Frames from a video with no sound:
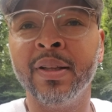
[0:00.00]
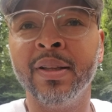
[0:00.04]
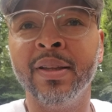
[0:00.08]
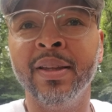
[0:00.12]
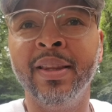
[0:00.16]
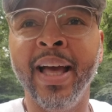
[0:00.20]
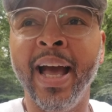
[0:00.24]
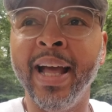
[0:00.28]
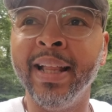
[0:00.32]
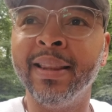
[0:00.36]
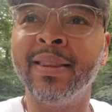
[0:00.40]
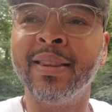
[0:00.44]

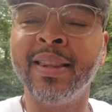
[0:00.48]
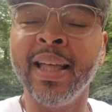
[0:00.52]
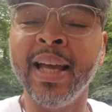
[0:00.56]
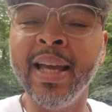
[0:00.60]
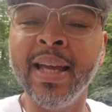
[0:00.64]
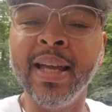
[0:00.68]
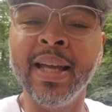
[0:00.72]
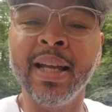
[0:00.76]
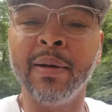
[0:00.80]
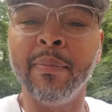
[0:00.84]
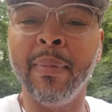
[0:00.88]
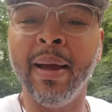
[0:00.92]
that
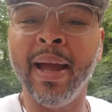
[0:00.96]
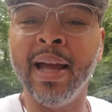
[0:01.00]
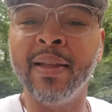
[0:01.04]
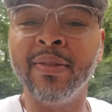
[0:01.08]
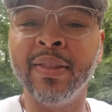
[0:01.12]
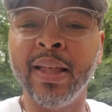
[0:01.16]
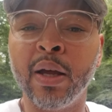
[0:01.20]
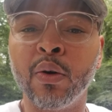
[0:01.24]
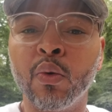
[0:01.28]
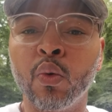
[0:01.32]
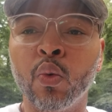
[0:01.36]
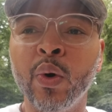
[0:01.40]
thing, man,
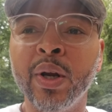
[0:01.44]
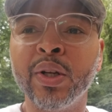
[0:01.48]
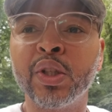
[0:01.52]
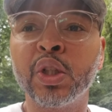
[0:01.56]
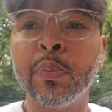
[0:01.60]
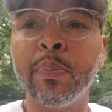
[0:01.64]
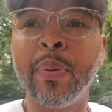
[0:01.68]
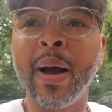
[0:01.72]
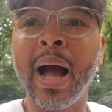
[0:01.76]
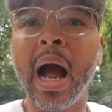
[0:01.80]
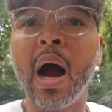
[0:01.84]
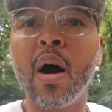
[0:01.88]
that
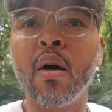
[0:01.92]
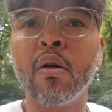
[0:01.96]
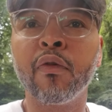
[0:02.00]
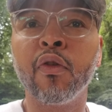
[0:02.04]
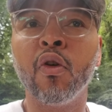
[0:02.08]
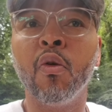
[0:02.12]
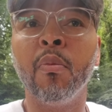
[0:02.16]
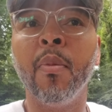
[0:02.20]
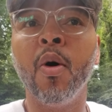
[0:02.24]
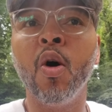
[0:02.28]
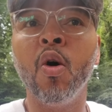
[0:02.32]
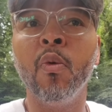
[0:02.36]
rich,
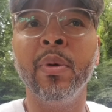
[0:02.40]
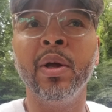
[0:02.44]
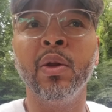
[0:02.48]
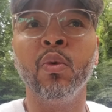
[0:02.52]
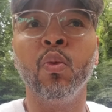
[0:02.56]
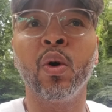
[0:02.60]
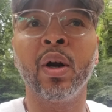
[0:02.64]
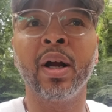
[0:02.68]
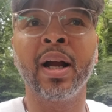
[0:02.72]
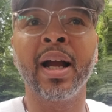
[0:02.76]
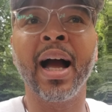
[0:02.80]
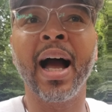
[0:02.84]
powerful moment
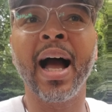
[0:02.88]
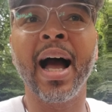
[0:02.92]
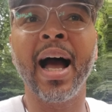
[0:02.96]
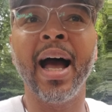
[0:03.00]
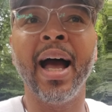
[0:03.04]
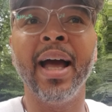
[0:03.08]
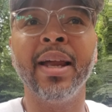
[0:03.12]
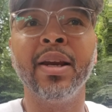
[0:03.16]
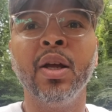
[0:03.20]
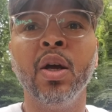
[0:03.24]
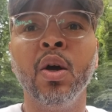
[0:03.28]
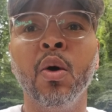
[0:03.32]
where
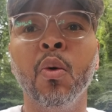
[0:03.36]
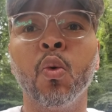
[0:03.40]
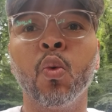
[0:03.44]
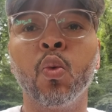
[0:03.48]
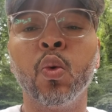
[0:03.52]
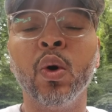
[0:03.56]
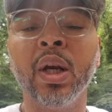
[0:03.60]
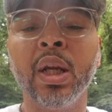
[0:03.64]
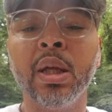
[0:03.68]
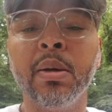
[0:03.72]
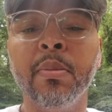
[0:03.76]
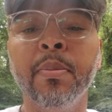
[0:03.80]
God
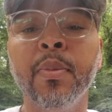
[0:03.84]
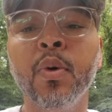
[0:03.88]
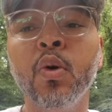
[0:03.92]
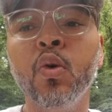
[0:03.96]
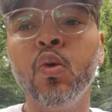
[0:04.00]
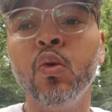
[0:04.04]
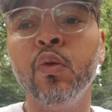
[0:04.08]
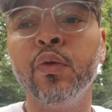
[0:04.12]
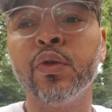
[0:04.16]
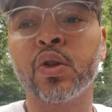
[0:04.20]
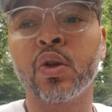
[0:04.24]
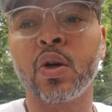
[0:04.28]
really
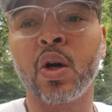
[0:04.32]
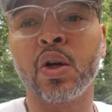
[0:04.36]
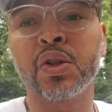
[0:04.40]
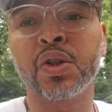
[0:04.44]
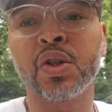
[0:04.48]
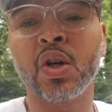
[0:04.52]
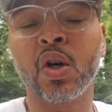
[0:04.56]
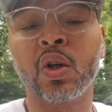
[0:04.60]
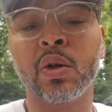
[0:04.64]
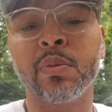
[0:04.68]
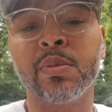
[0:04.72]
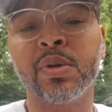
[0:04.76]
moves in our
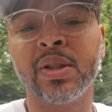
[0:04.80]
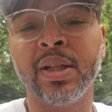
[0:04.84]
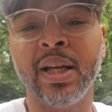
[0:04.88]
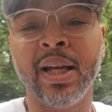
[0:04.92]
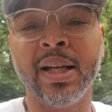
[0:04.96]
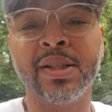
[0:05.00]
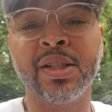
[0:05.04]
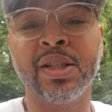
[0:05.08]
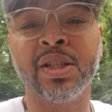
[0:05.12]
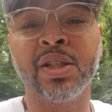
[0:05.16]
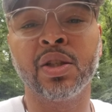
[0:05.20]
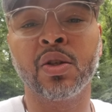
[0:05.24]

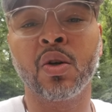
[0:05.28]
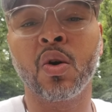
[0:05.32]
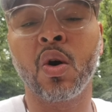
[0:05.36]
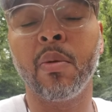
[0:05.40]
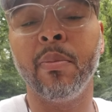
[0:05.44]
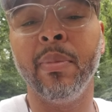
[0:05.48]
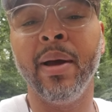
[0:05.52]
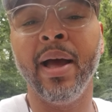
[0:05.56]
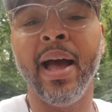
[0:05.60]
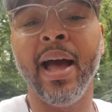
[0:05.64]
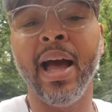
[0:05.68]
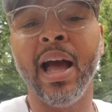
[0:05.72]
circumstances on our
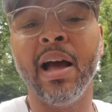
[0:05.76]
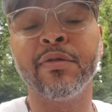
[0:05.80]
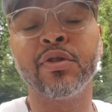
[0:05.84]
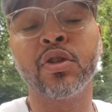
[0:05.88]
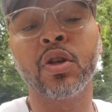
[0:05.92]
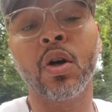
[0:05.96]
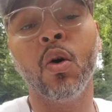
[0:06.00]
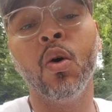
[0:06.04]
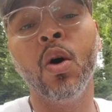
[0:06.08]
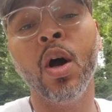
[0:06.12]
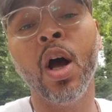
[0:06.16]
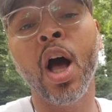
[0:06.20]
behalf.
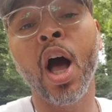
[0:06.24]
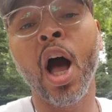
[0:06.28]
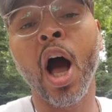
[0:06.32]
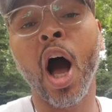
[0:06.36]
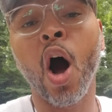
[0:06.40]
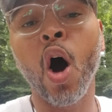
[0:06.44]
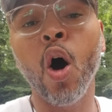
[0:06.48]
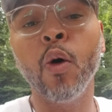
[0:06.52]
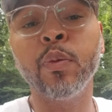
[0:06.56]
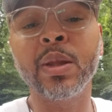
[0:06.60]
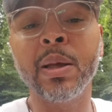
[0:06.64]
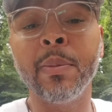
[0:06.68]
So
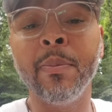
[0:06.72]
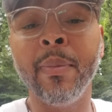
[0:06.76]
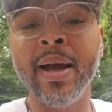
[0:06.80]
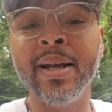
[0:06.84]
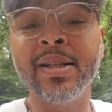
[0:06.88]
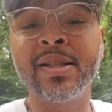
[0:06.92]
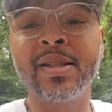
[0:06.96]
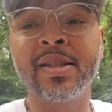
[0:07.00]
I hope that made